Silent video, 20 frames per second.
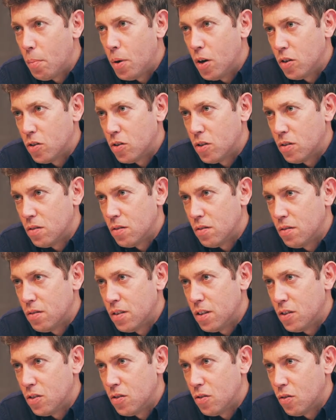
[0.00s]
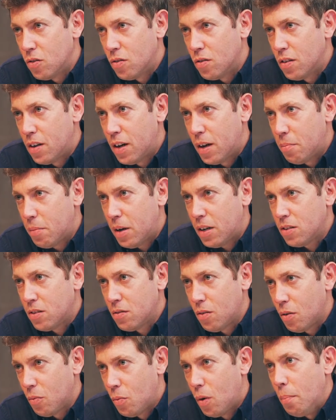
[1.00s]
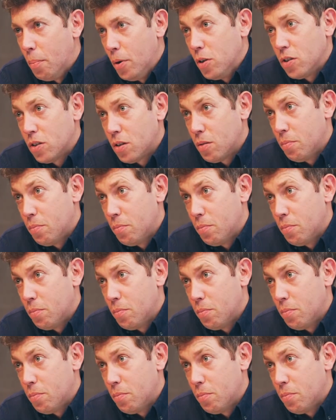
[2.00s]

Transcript: person is not an ambassador. Like, one person